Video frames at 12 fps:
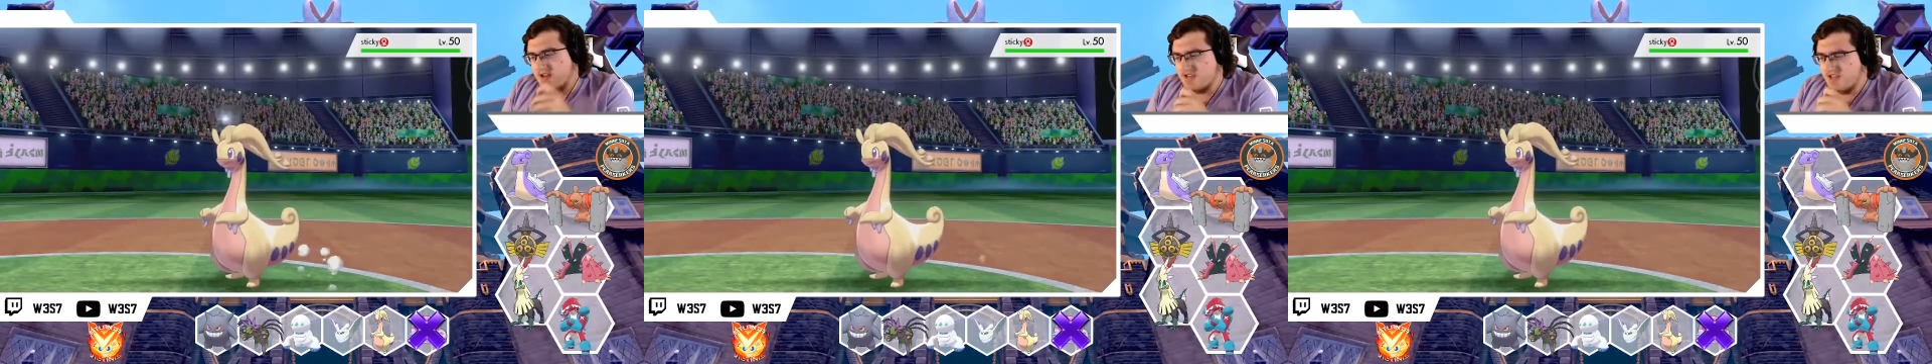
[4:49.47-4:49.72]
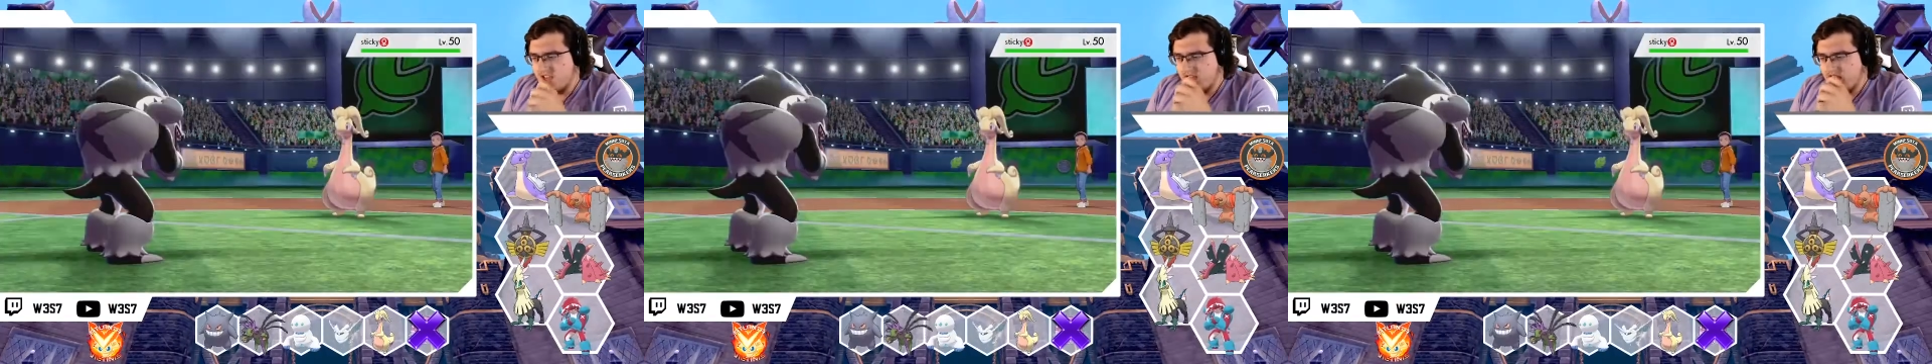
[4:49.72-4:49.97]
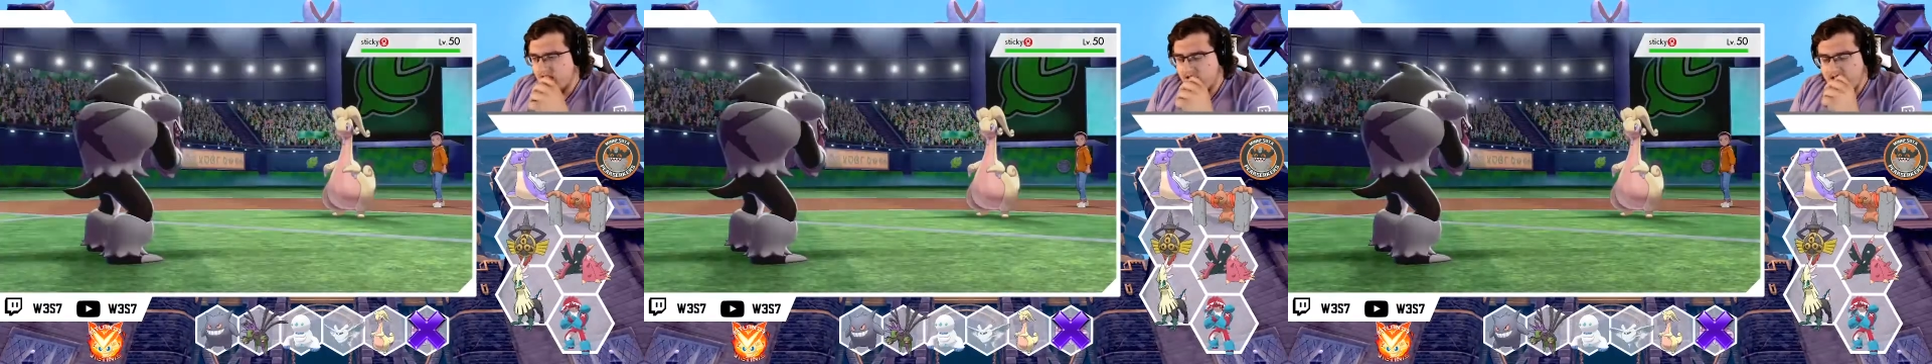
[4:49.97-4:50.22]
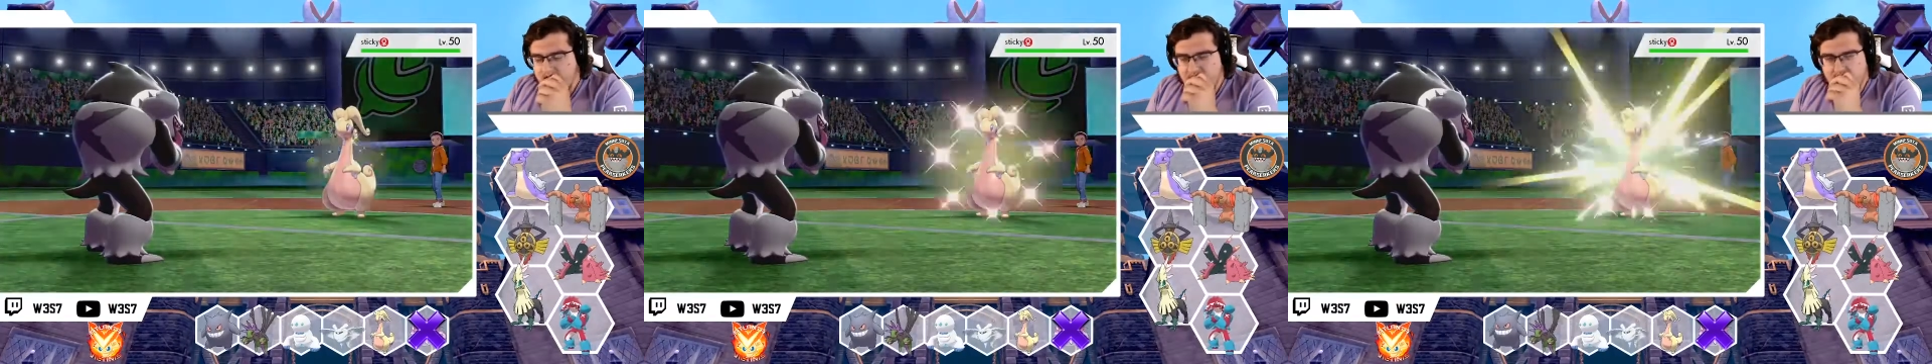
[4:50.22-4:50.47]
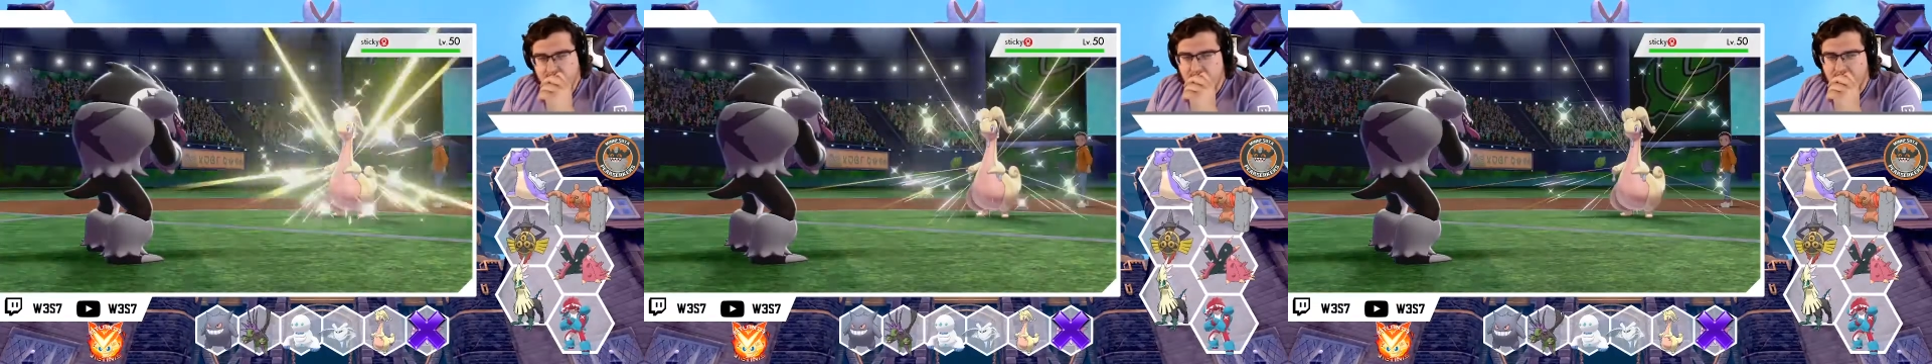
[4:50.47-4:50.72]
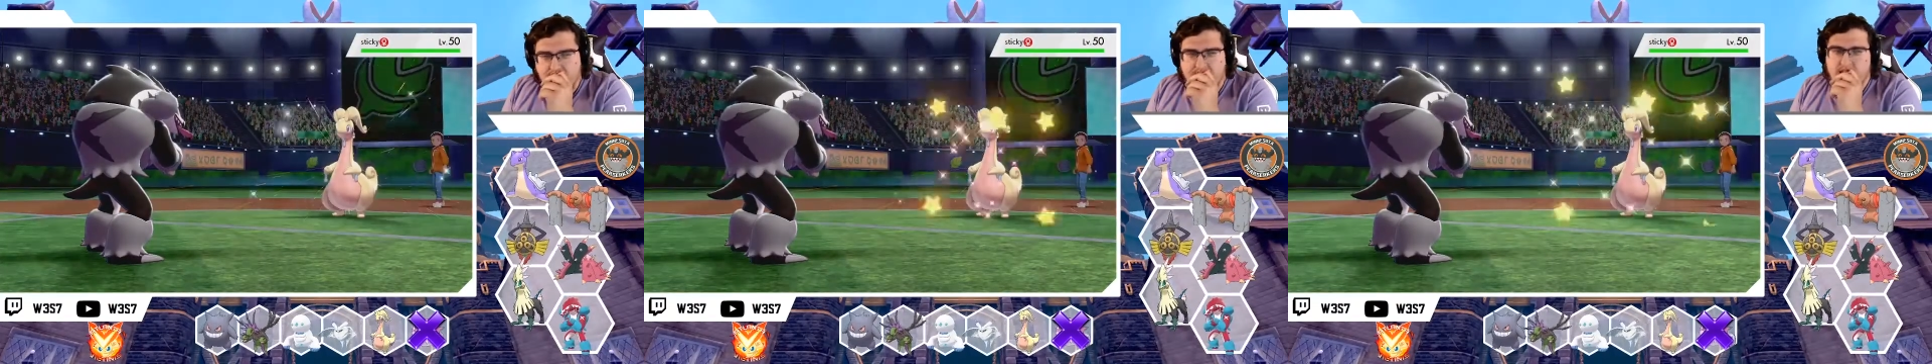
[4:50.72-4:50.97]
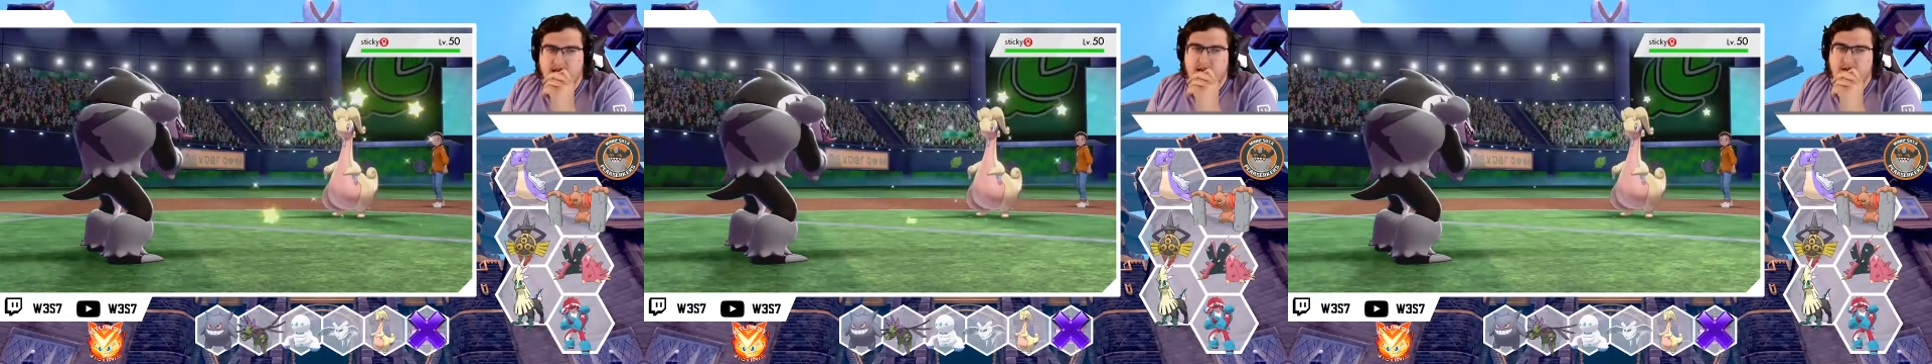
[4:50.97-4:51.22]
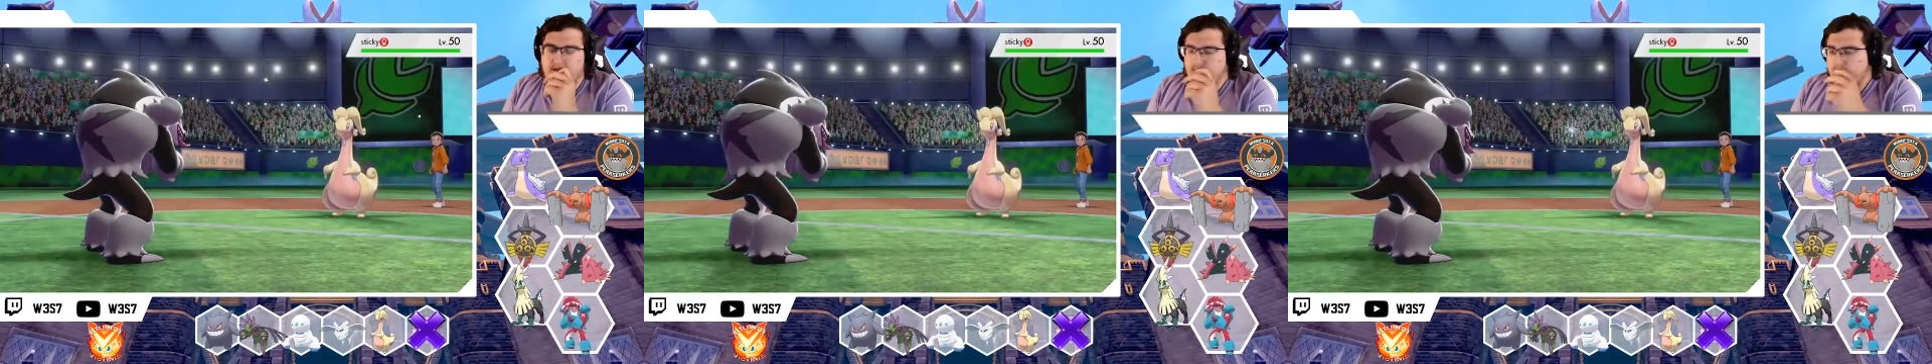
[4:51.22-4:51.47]
tank anything
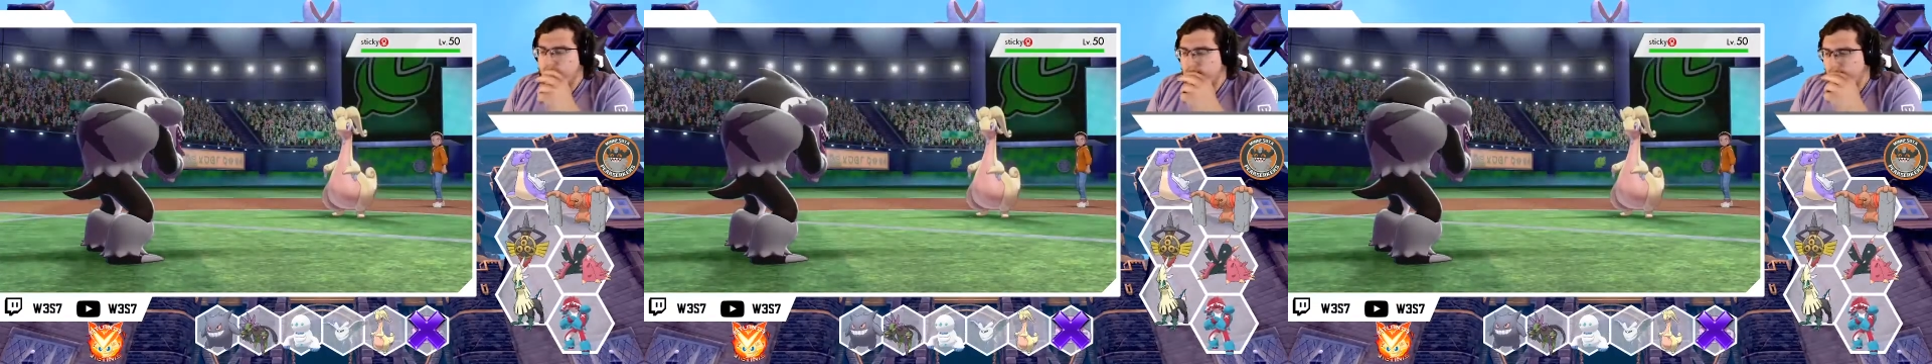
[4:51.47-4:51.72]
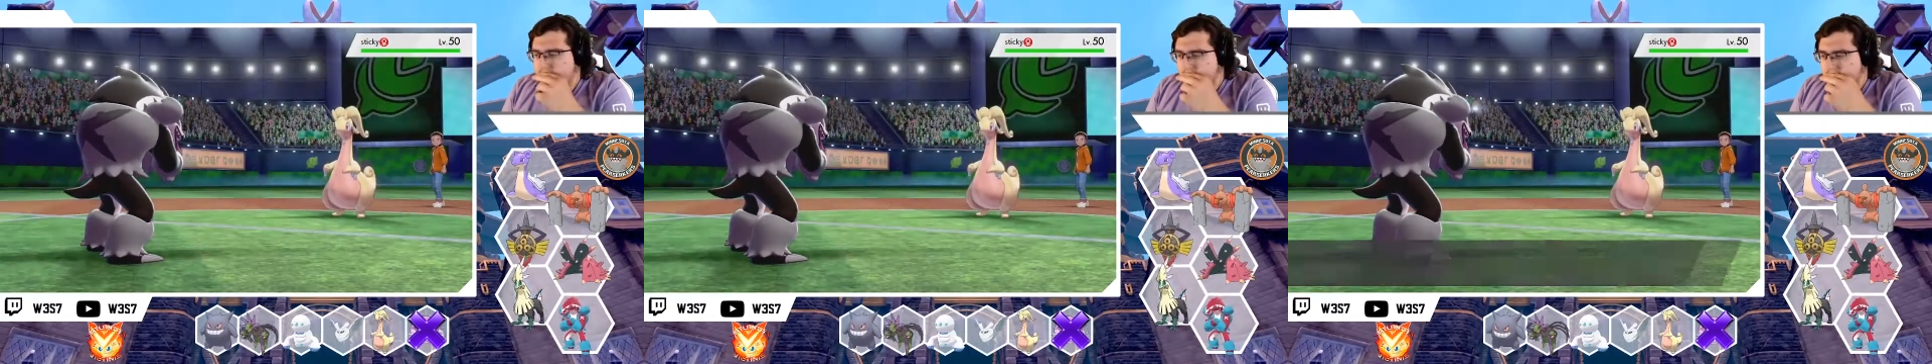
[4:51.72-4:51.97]
we throw at it.